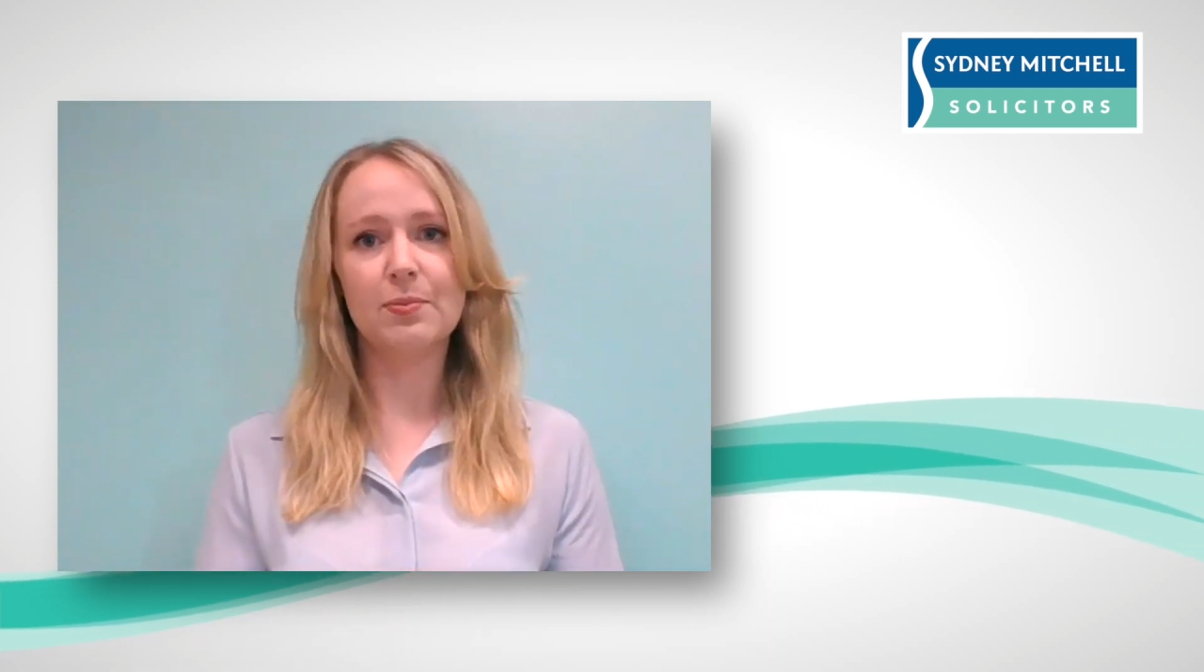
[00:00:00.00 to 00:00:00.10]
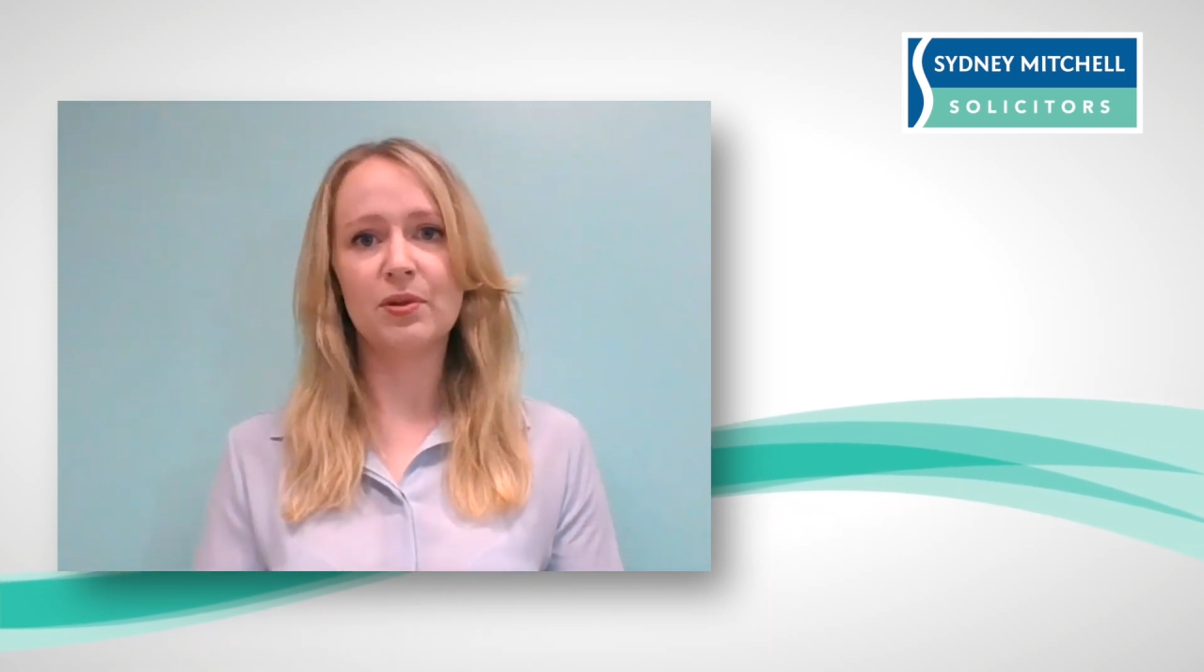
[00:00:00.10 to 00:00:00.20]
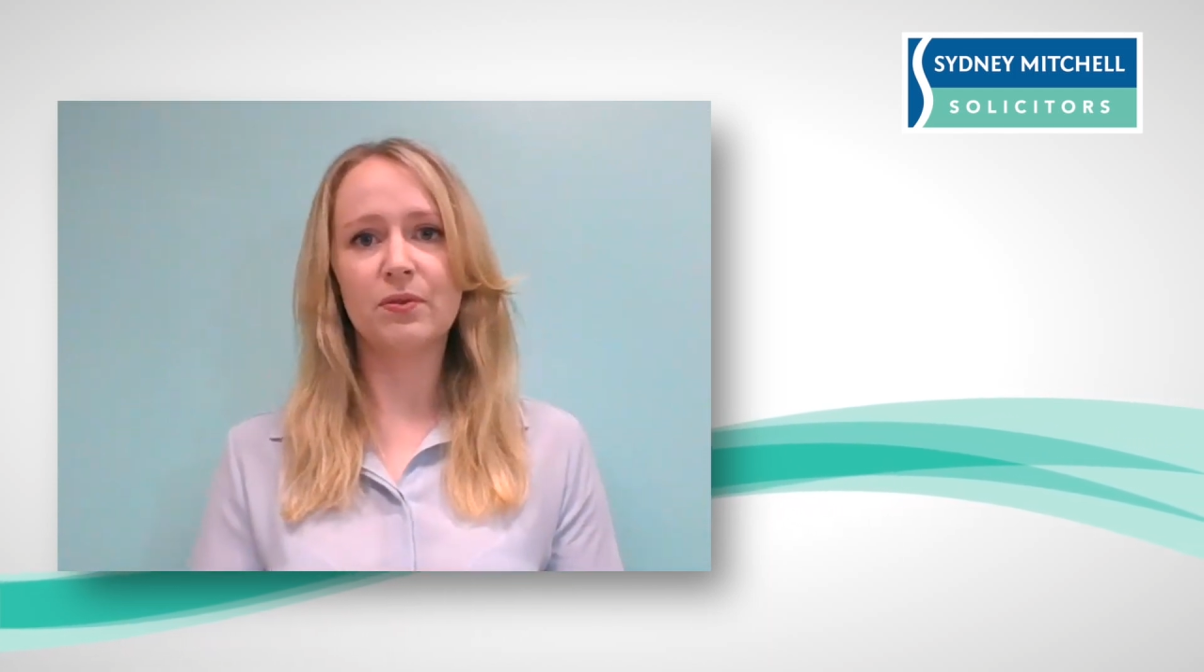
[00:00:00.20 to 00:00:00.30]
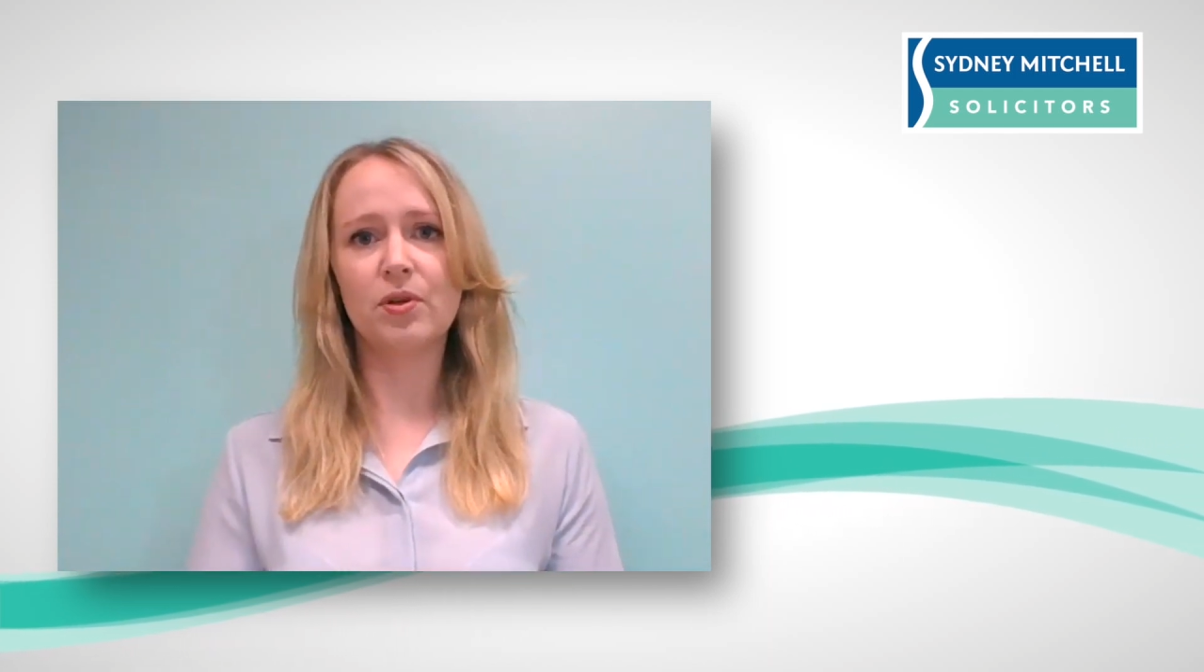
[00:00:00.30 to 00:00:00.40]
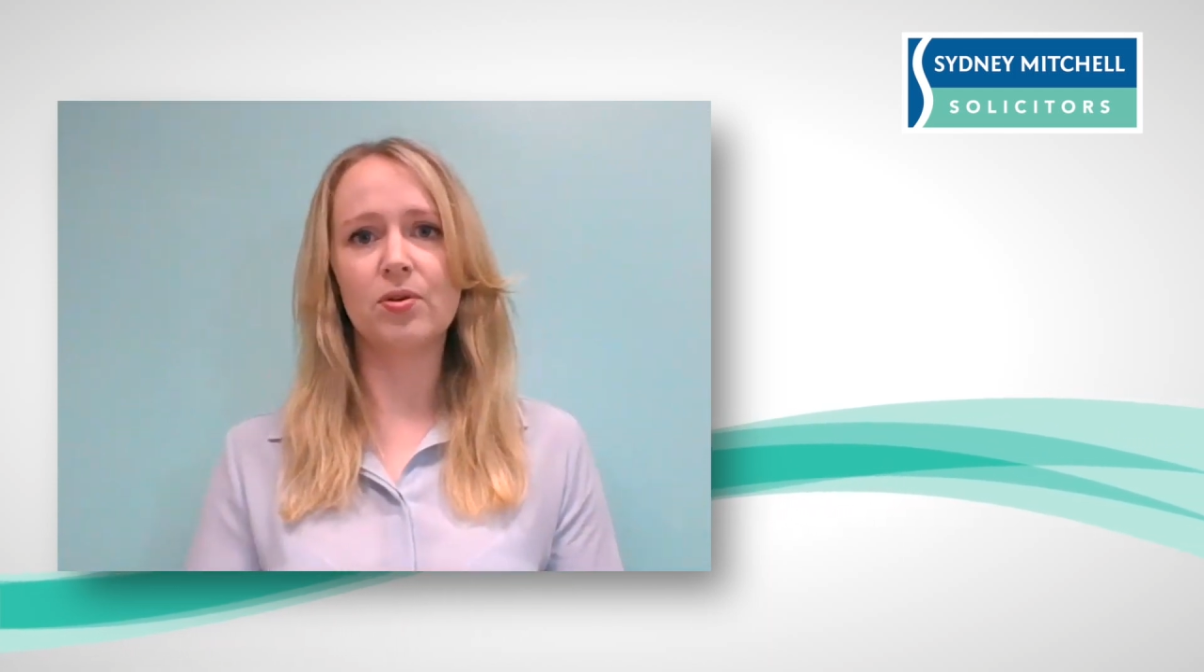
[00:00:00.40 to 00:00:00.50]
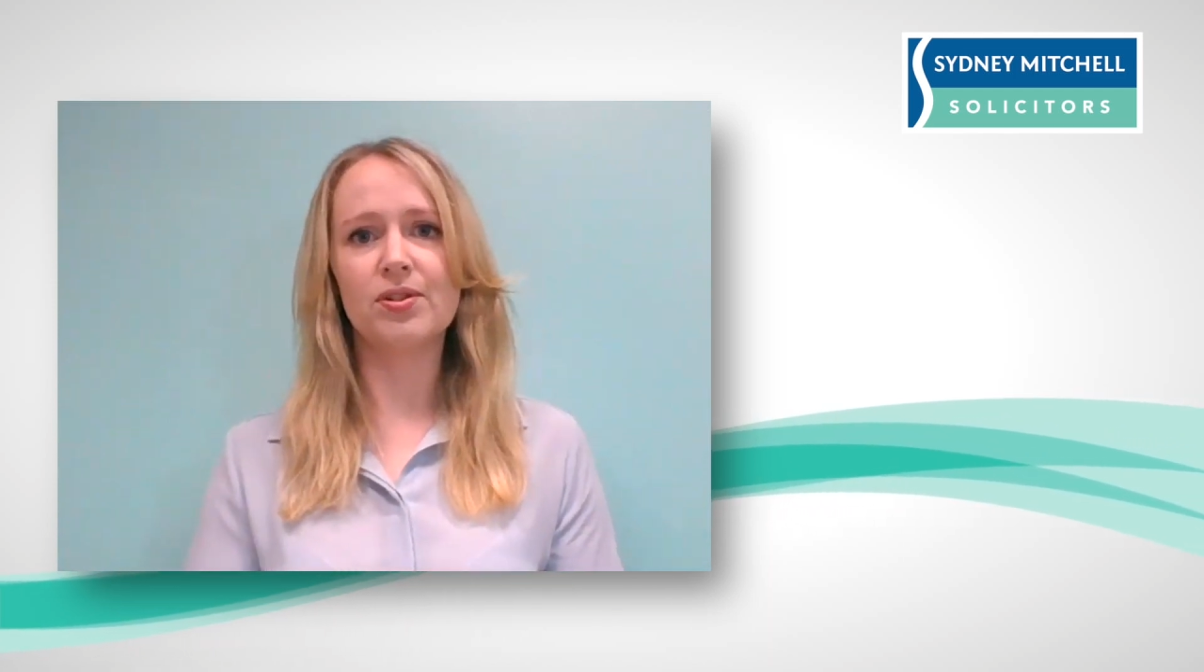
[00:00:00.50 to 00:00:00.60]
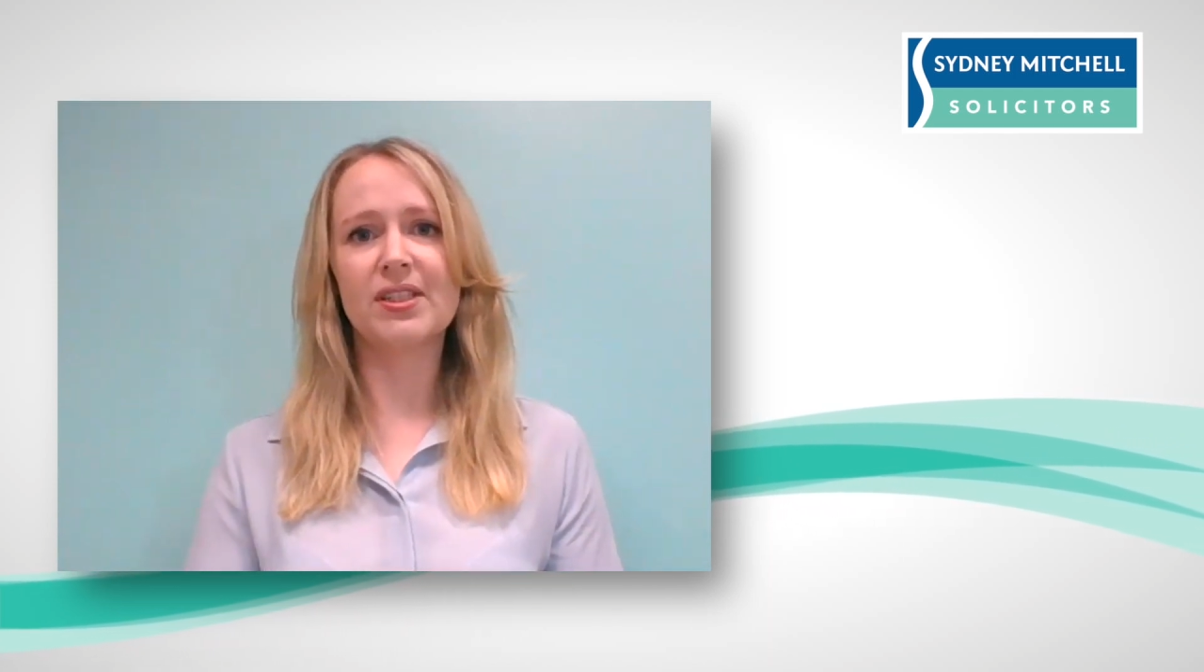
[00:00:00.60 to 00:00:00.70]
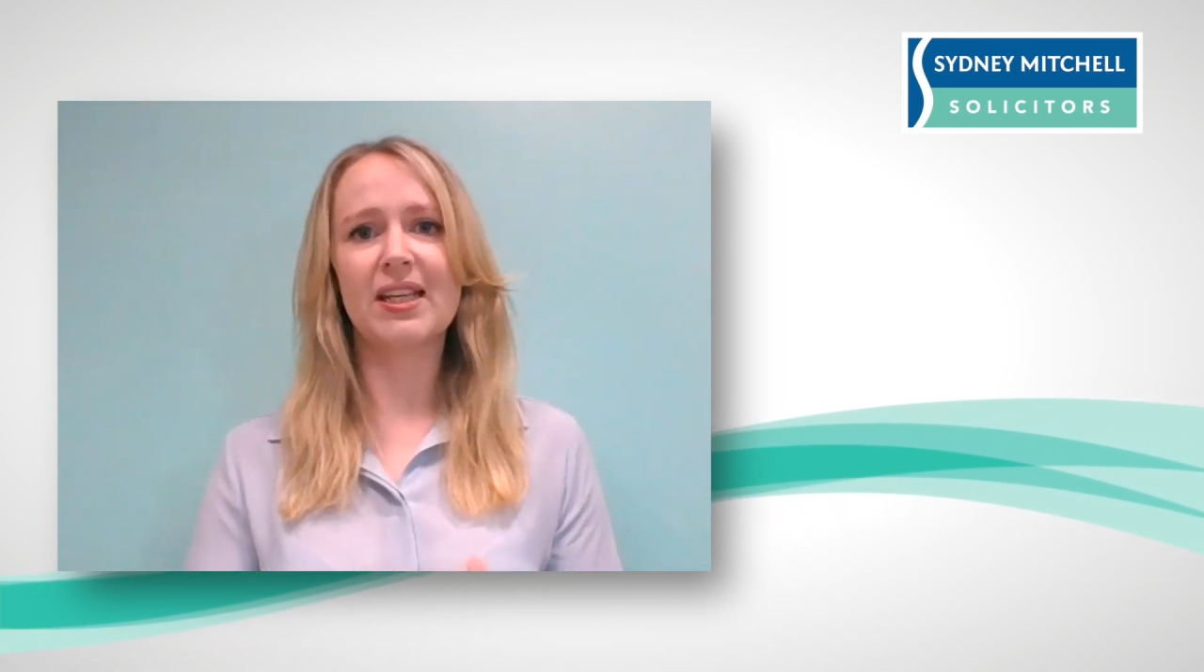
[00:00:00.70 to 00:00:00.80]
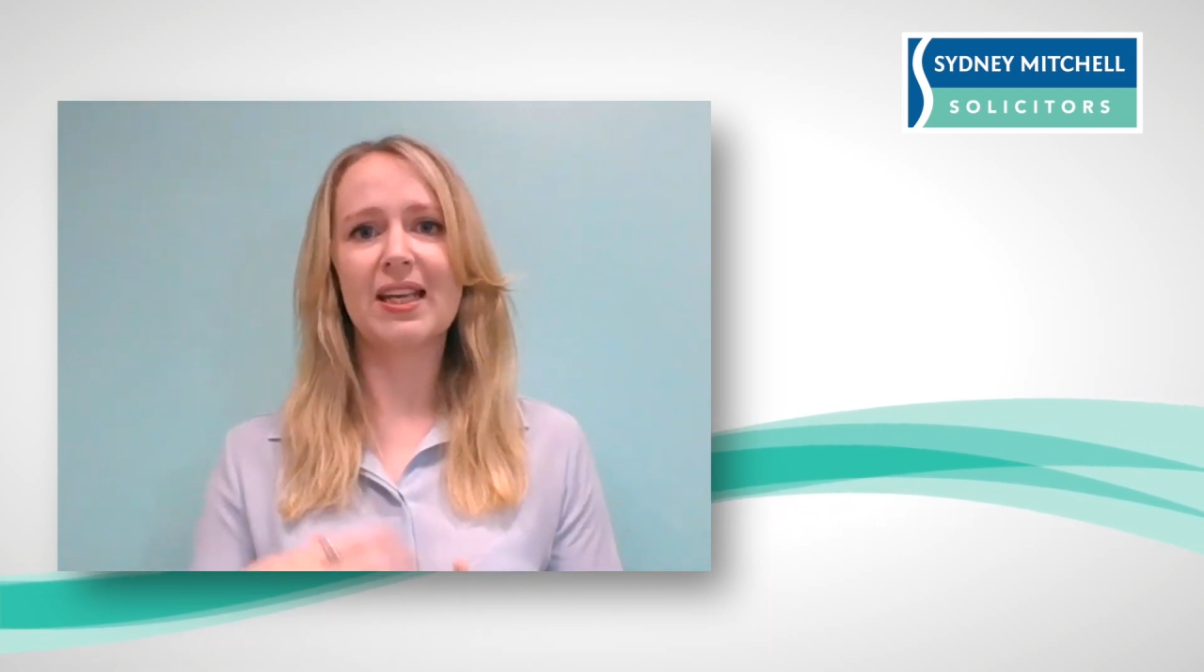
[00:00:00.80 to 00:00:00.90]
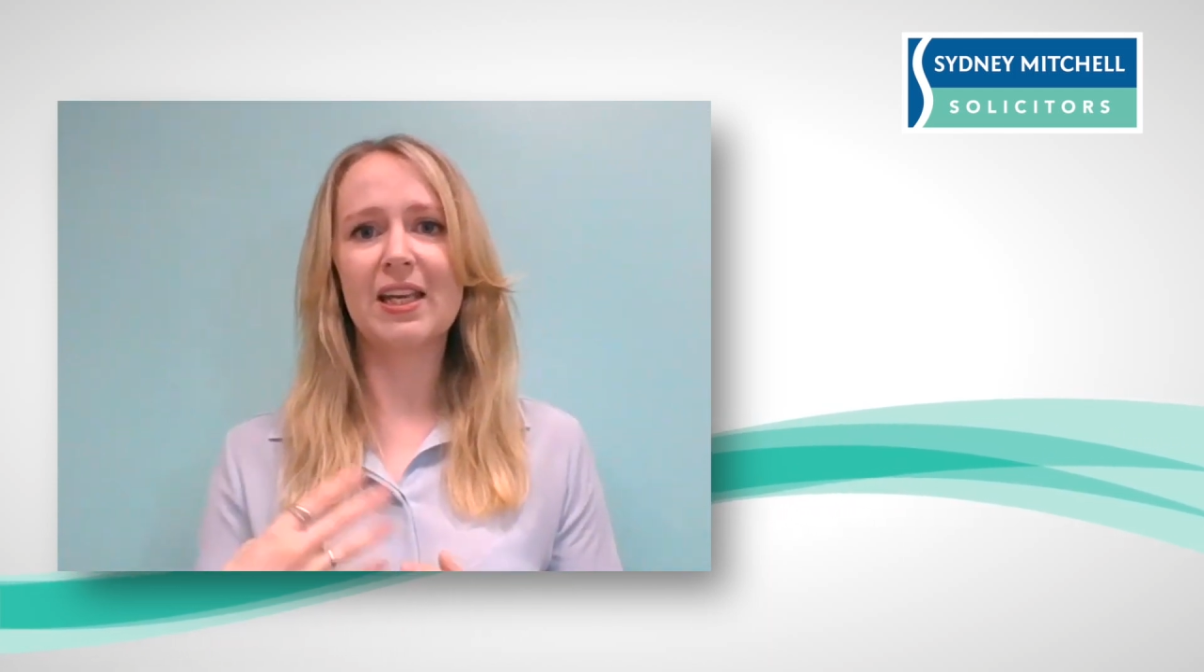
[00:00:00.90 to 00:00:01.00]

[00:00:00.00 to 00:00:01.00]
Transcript: but of course